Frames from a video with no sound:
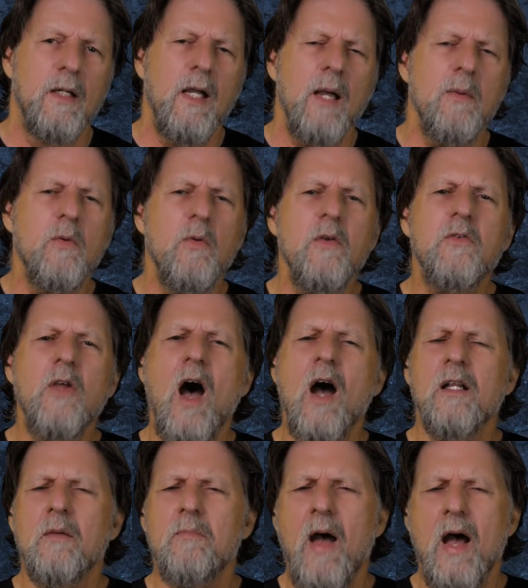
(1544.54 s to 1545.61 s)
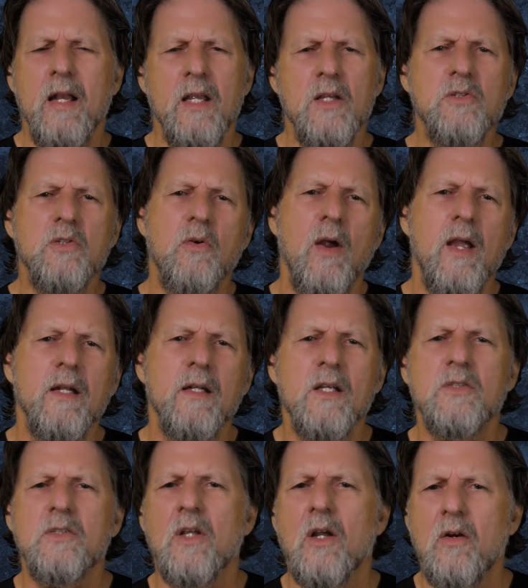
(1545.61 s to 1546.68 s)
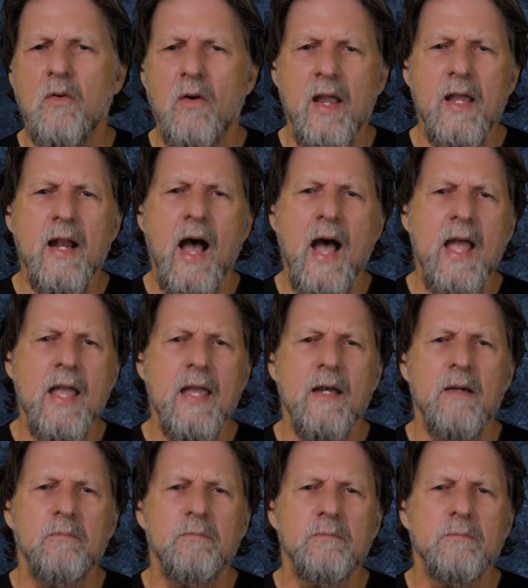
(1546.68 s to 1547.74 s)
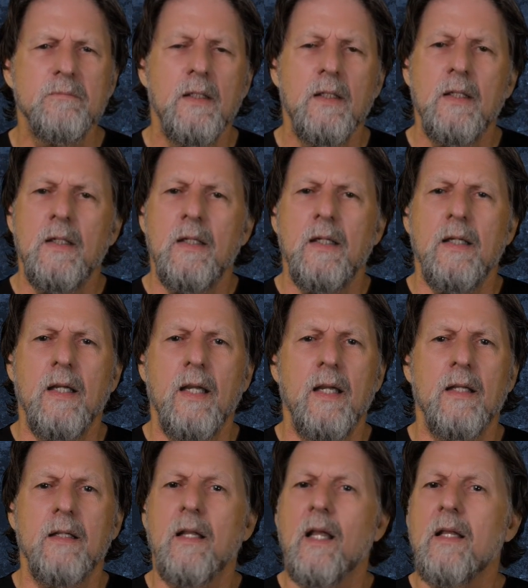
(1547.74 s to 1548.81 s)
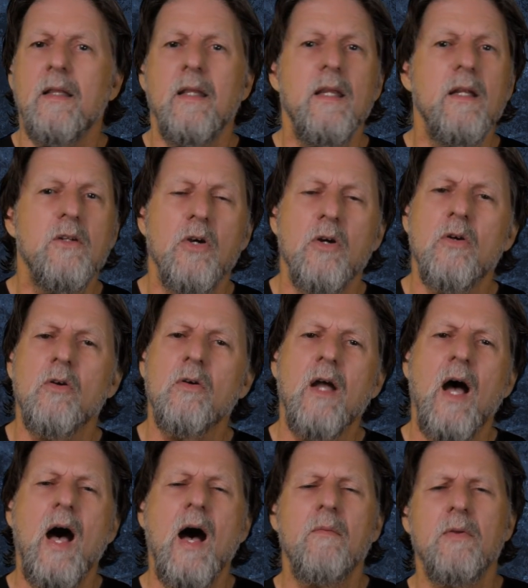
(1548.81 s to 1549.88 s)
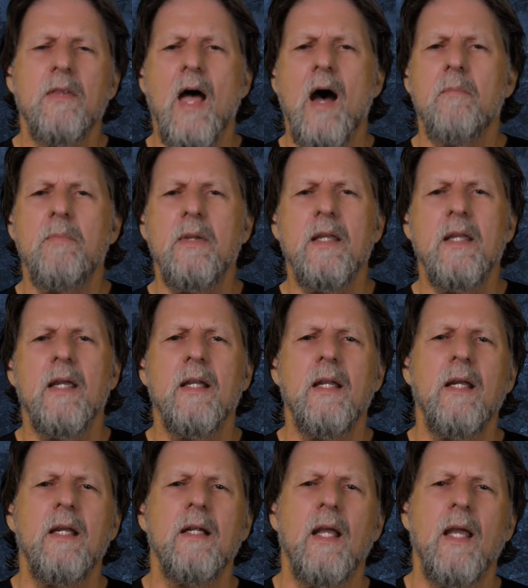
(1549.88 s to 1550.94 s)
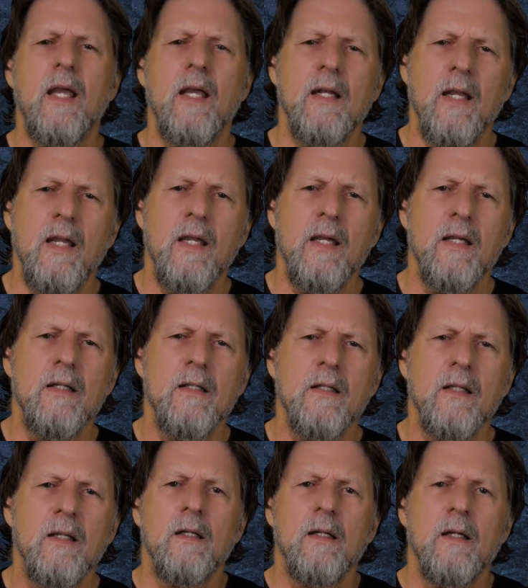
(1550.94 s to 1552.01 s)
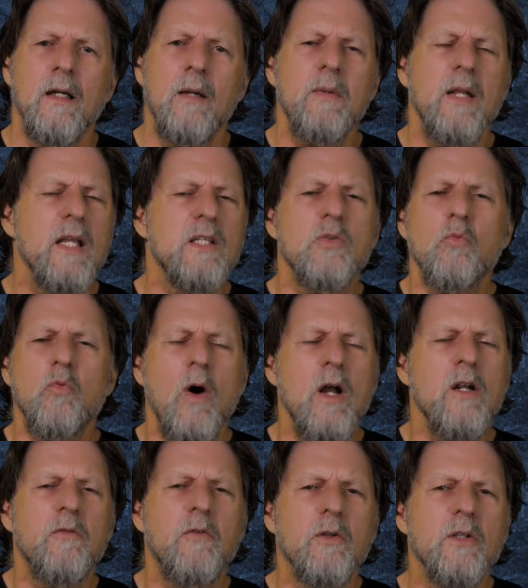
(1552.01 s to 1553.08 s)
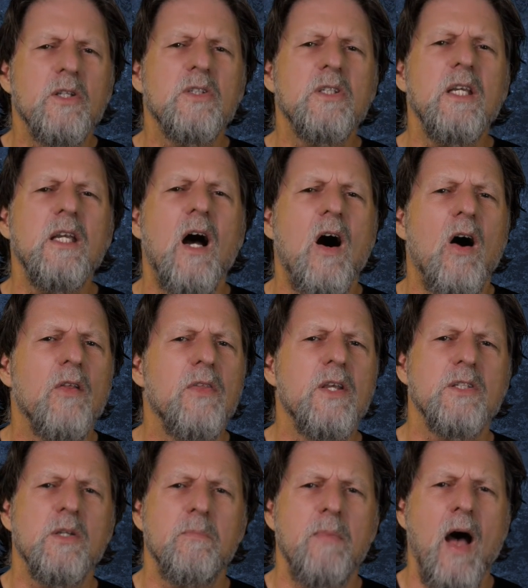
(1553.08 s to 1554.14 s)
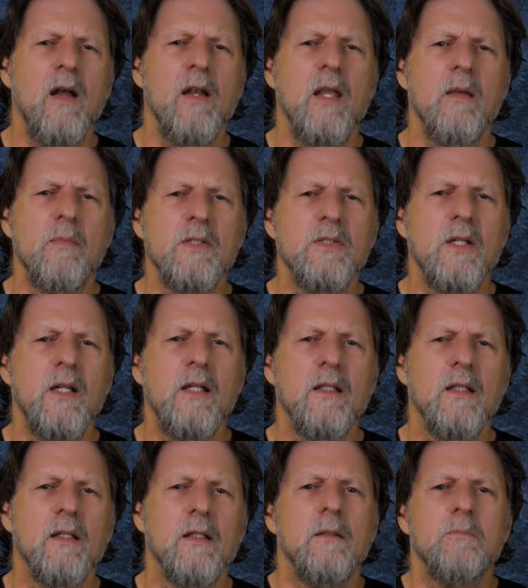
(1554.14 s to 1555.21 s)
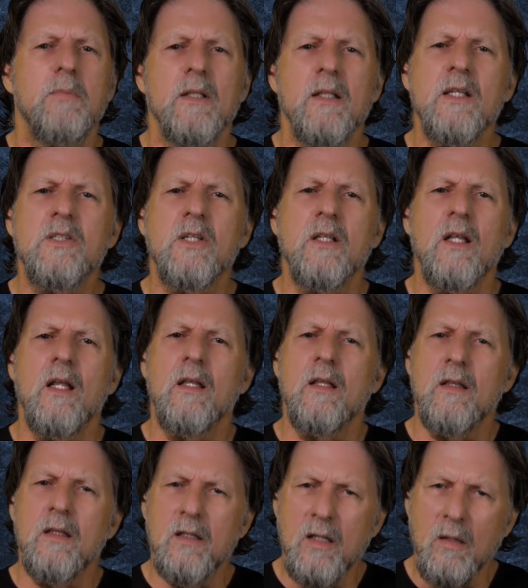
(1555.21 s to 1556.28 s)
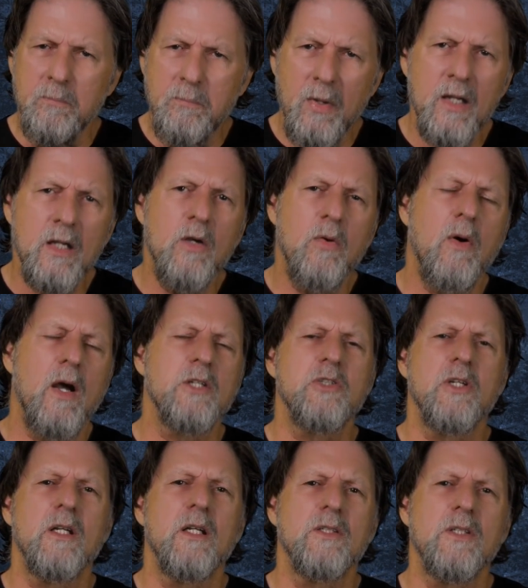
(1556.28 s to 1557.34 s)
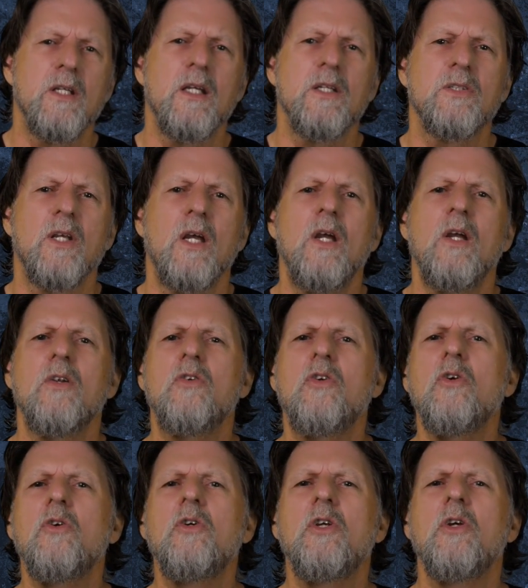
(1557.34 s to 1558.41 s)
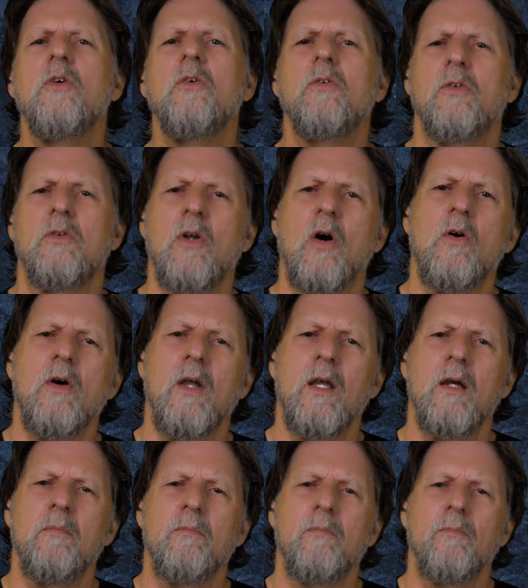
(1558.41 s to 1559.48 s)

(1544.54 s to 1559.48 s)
I mean, we've talked about his greatness, the great I am, and the eternal God without beginning and end. I mean, it's wonderful to see all this about him, isn't it? But listen, the big question is this: do you know him?